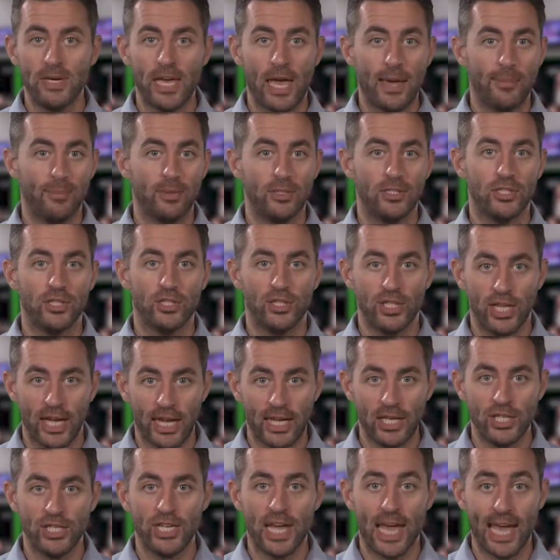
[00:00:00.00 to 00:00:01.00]
able to
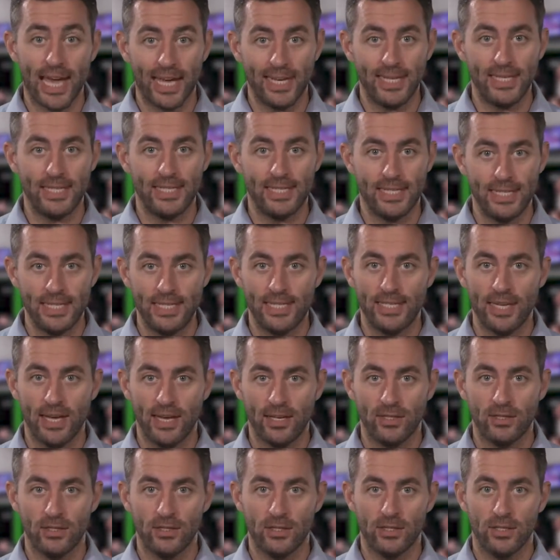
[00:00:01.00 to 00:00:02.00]
change any
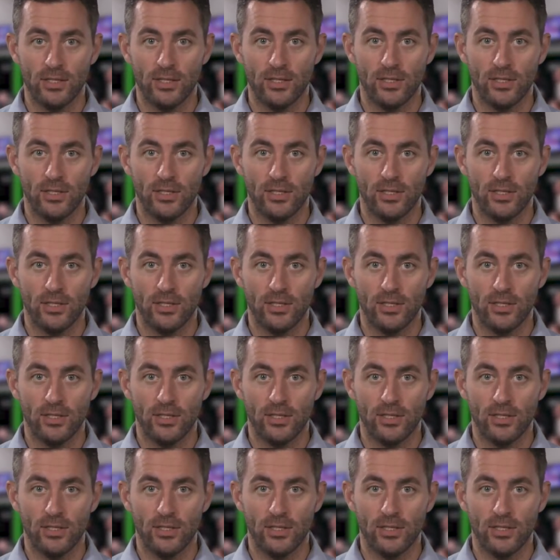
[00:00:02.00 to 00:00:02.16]
details.